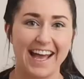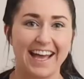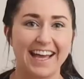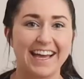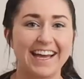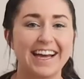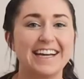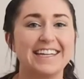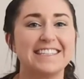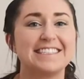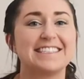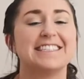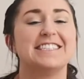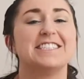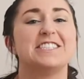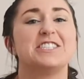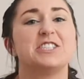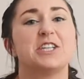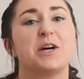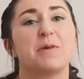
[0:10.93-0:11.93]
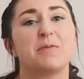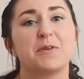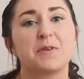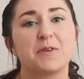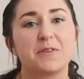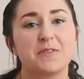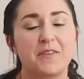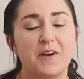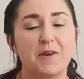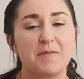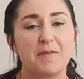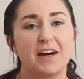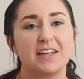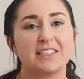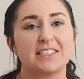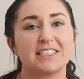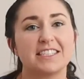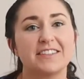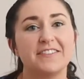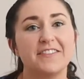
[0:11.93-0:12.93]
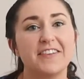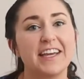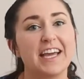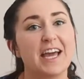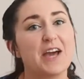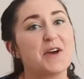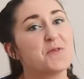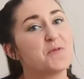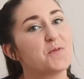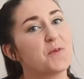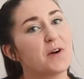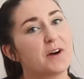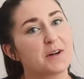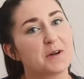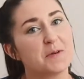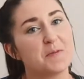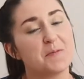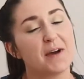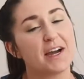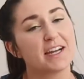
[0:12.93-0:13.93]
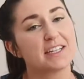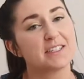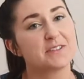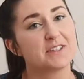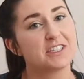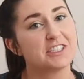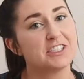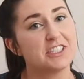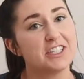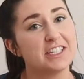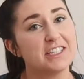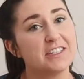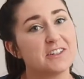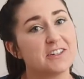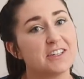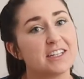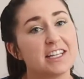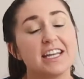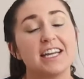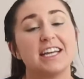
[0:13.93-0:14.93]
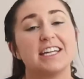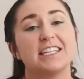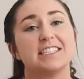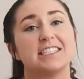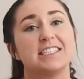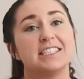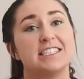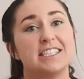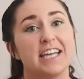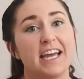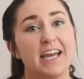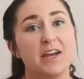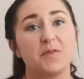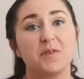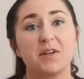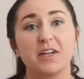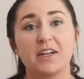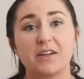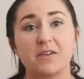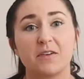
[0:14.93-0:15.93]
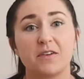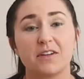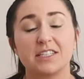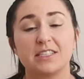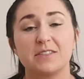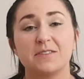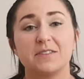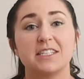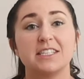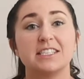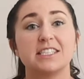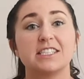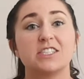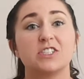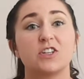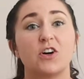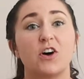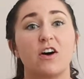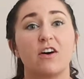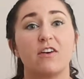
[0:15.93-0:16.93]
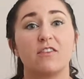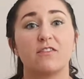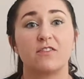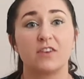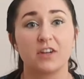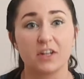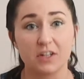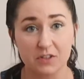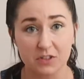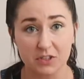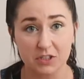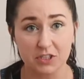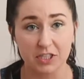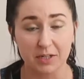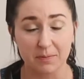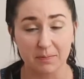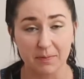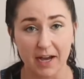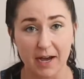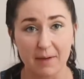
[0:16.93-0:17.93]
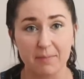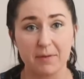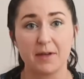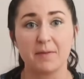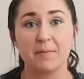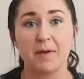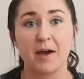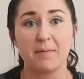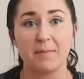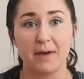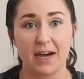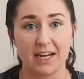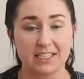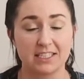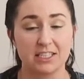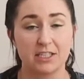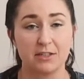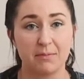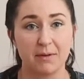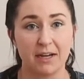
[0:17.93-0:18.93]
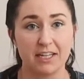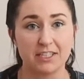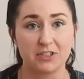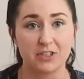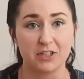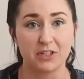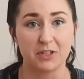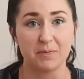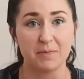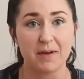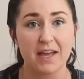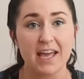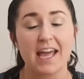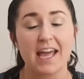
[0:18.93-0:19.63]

Hey guys, it's Shelby with Farmhouse Living and welcome back to our channel. Today we are going to install vertical shiplap in my master bedroom,